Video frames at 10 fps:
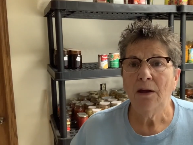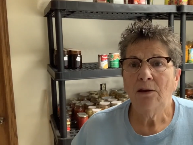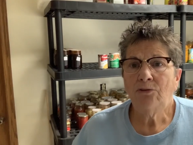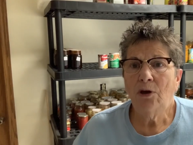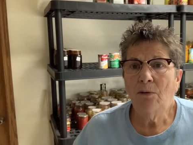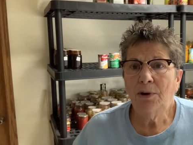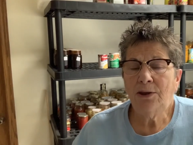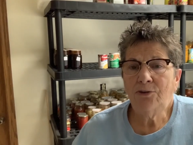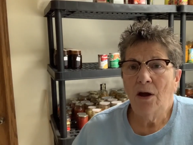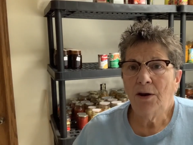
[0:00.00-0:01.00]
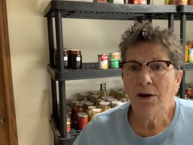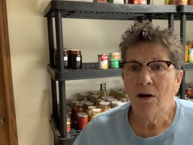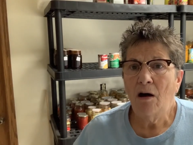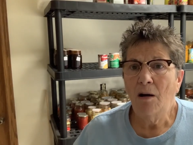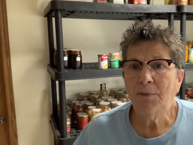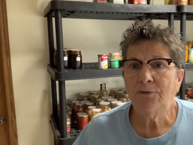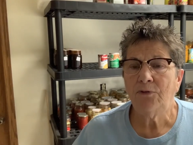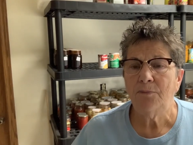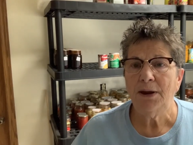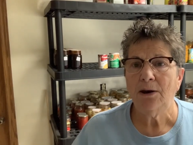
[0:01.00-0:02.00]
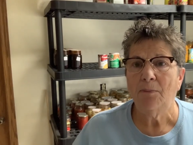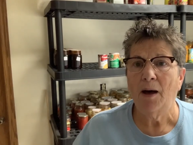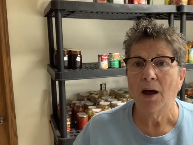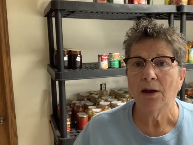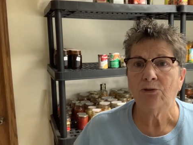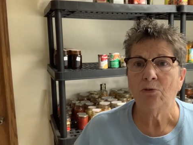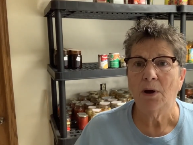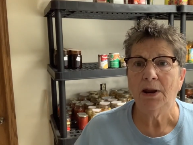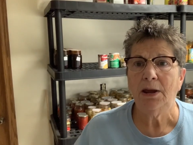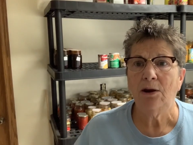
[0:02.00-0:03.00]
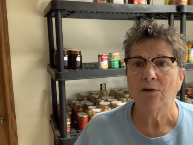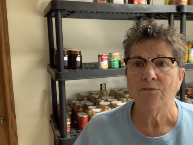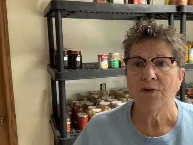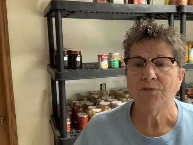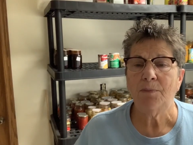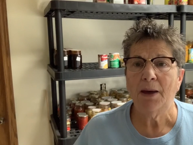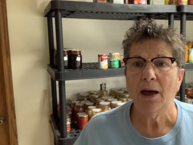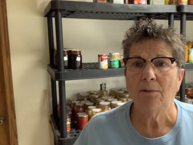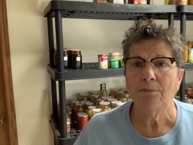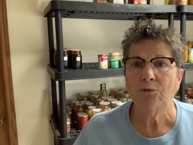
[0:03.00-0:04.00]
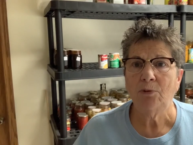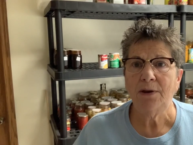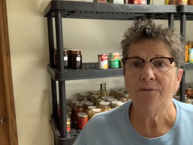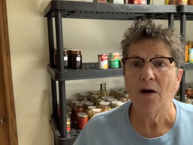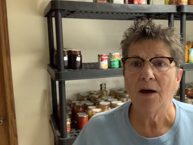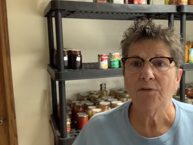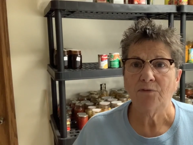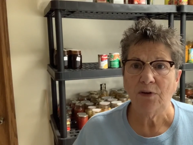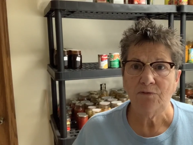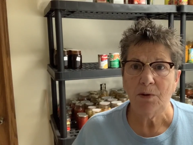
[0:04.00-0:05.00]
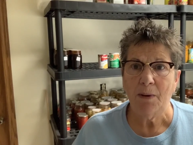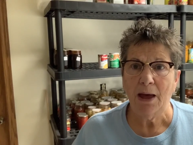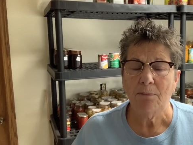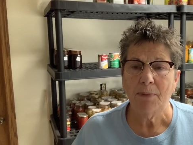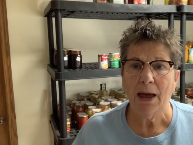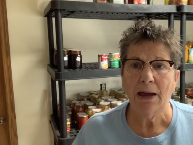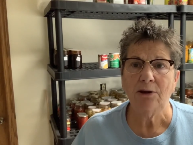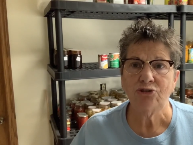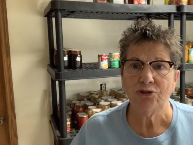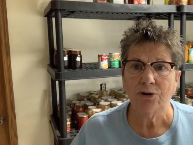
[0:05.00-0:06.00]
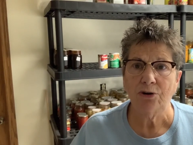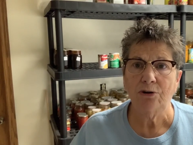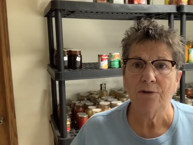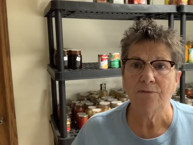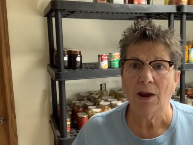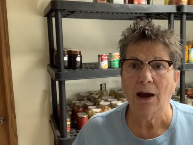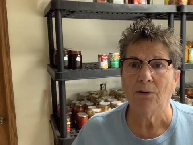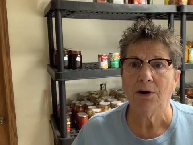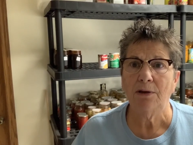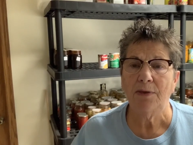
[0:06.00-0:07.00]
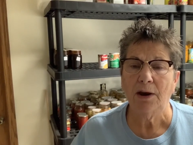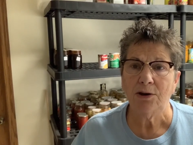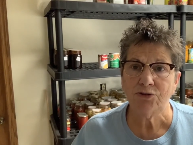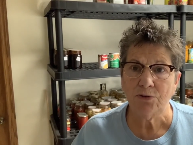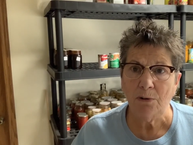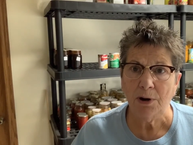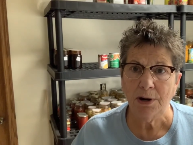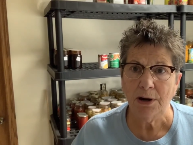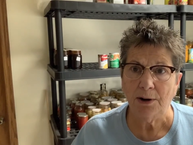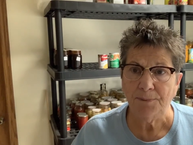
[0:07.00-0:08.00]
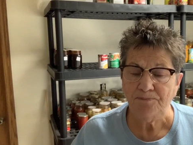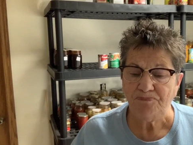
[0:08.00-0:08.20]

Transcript: So it's not uncommon for me to buy a 20 or 50 pound, 25 or 50 pound bag of sugar and flour, and then I store it here.